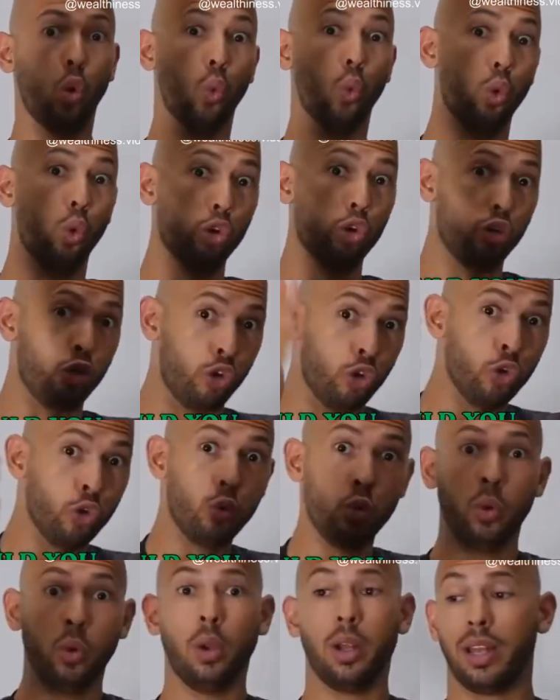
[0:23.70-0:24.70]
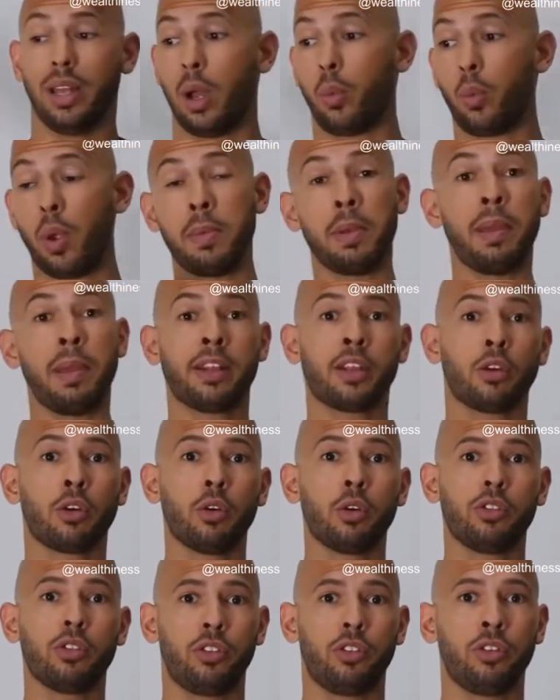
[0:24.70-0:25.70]
Would you let women make their
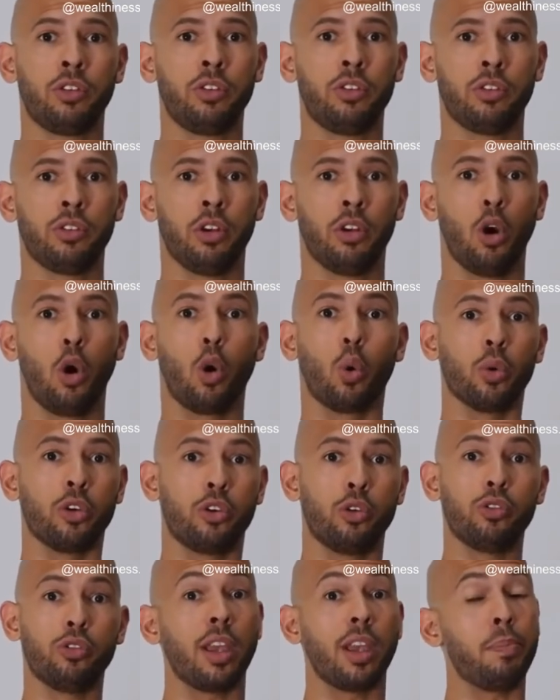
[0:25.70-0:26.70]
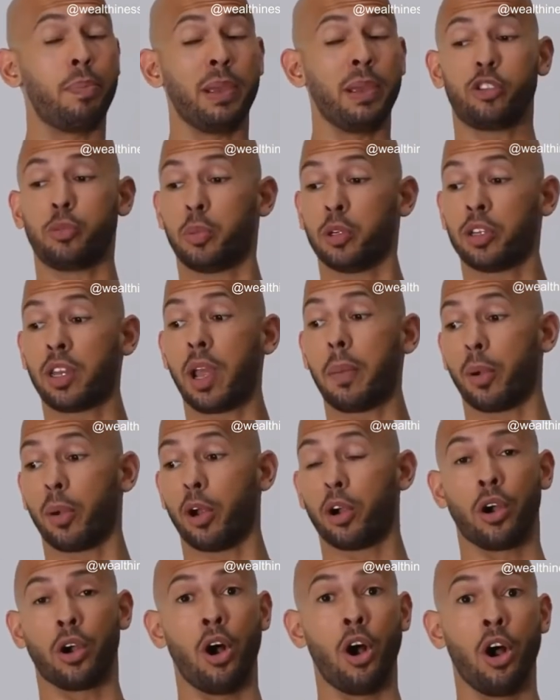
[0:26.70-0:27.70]
own decisions? Or would you say, bitch, put that
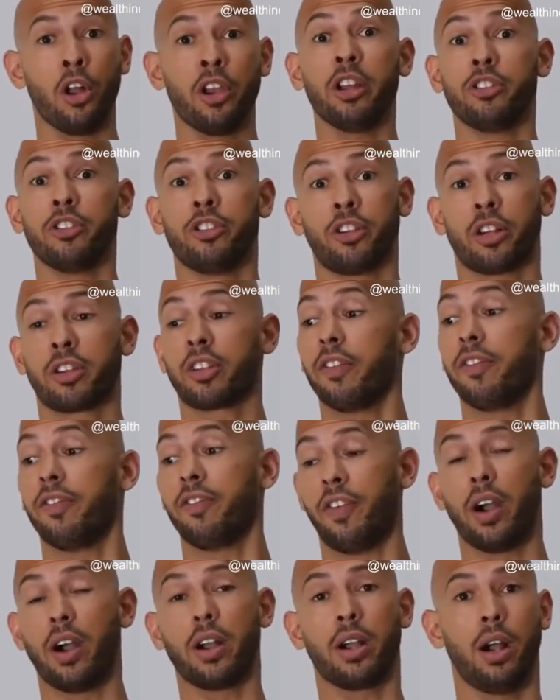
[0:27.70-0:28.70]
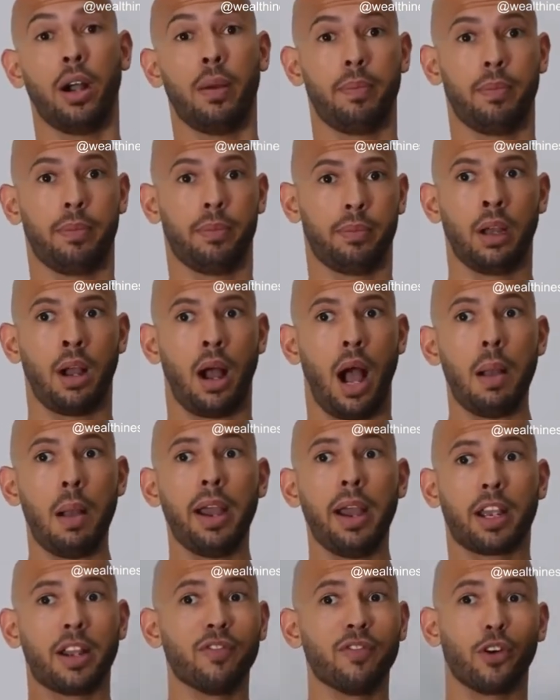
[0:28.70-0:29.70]
burqa on and shut the fuck up? I
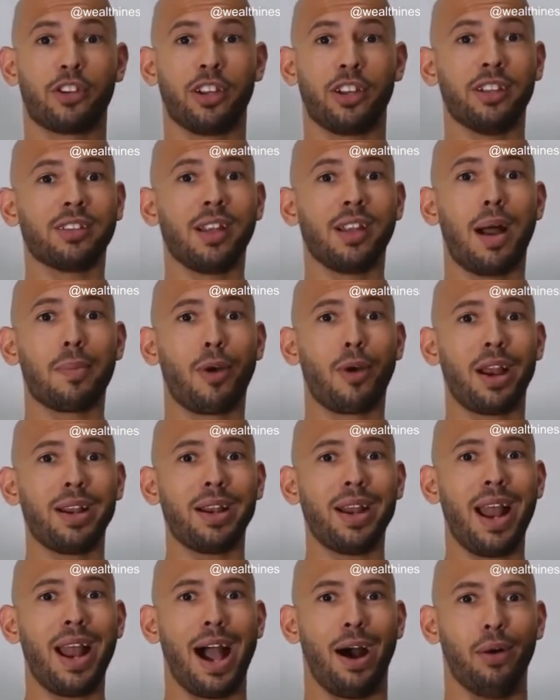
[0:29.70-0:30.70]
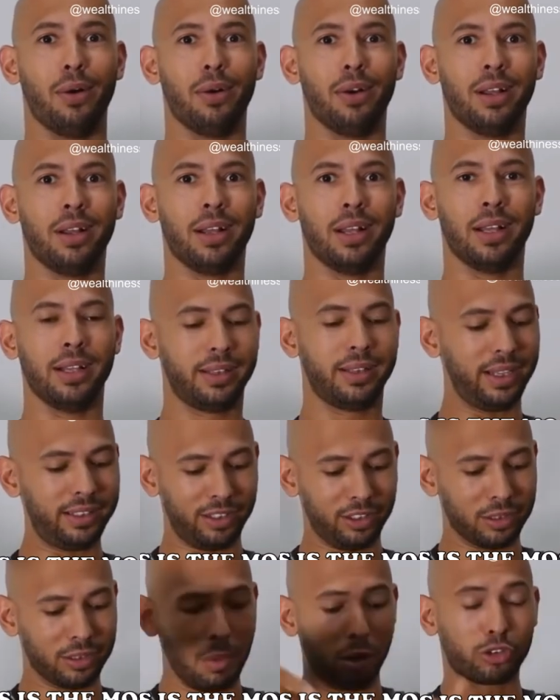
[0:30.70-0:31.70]
might convert to Islam right now. This
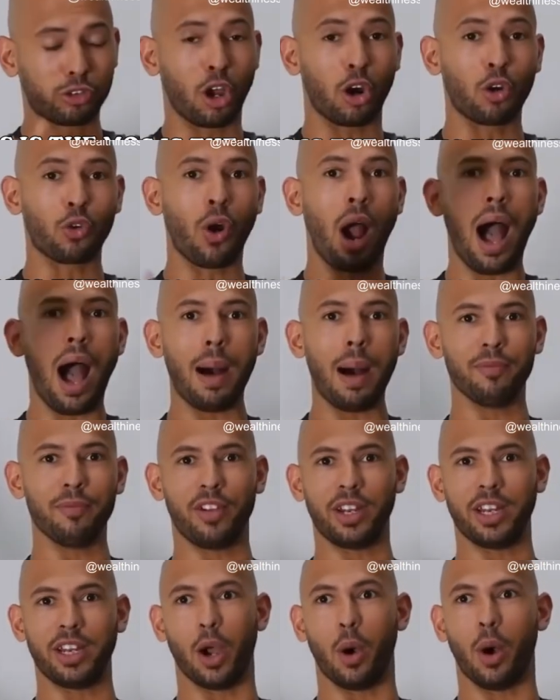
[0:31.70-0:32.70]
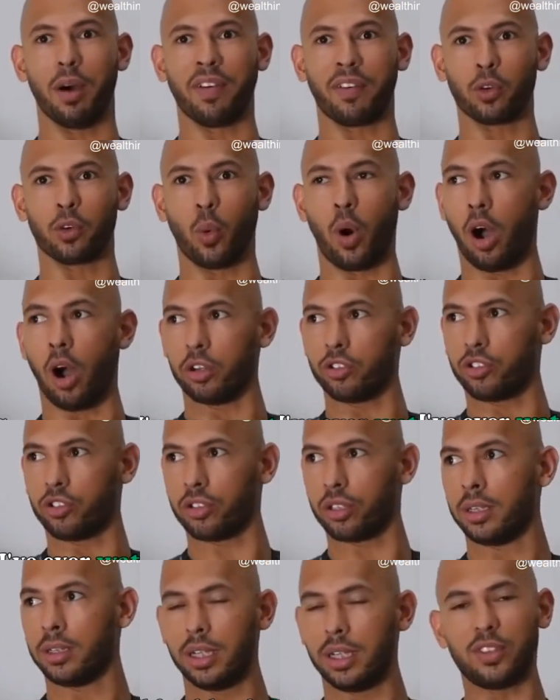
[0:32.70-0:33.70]
is the most haram video I've ever
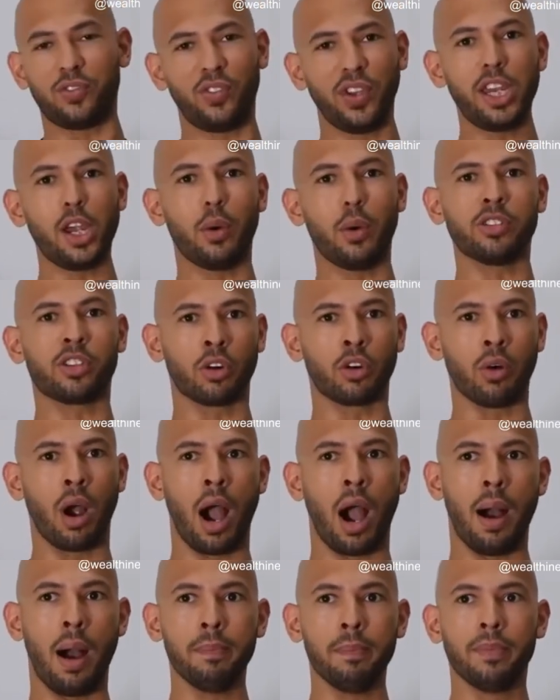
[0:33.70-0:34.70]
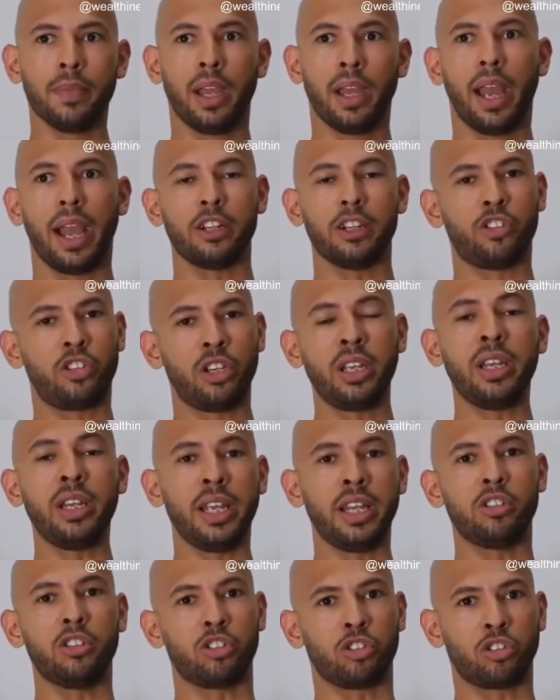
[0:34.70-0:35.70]
watched. This video is haram, and she
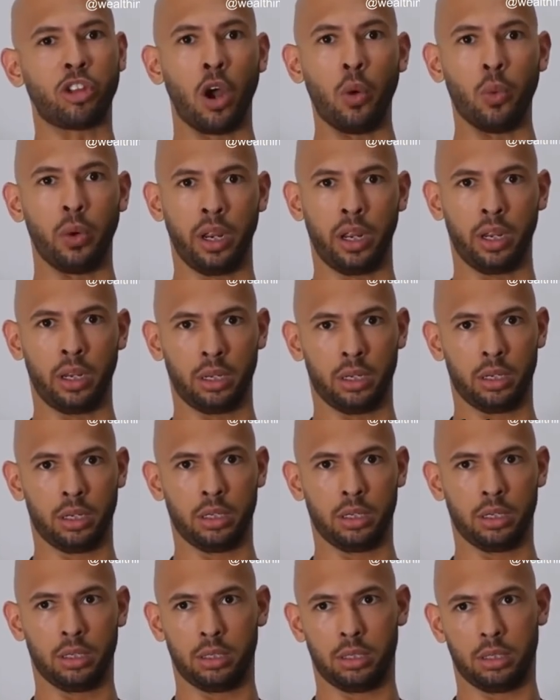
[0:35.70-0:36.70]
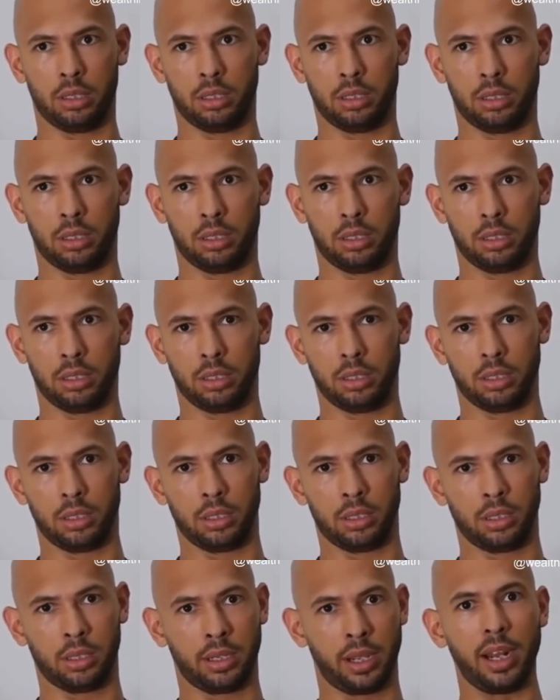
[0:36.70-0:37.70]
needs stoning.
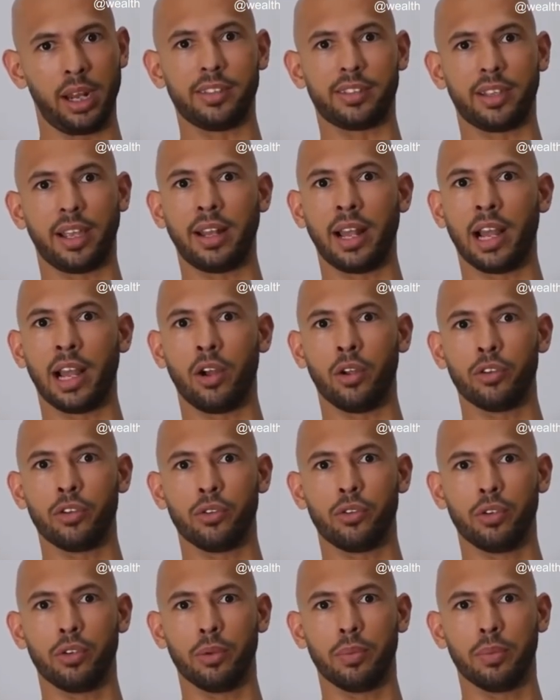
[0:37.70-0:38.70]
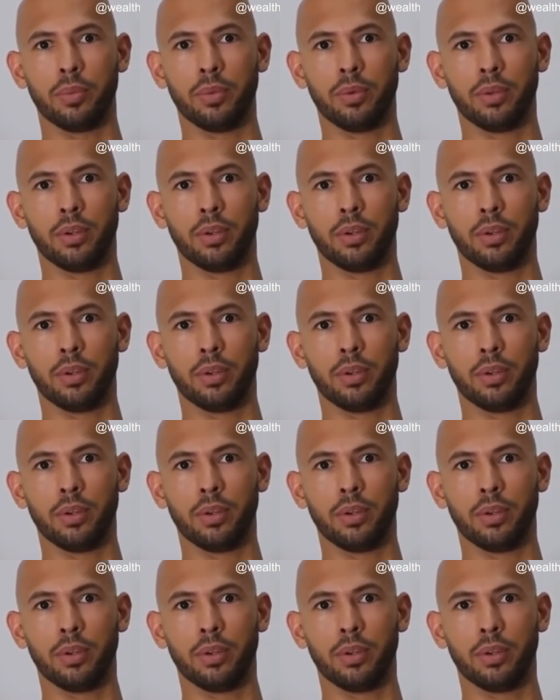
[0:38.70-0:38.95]
Can I say that on YouTube?